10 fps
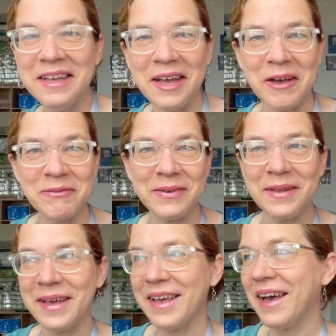I feel
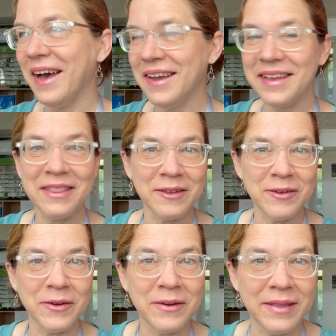like I get the
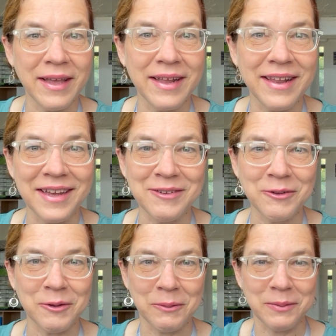deer in the headlights
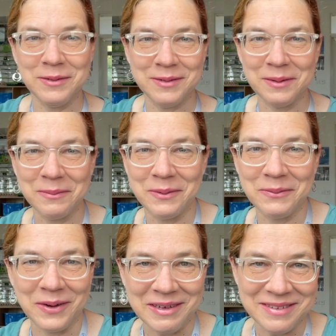look when someone
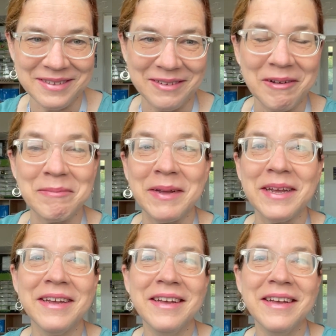walks in on me.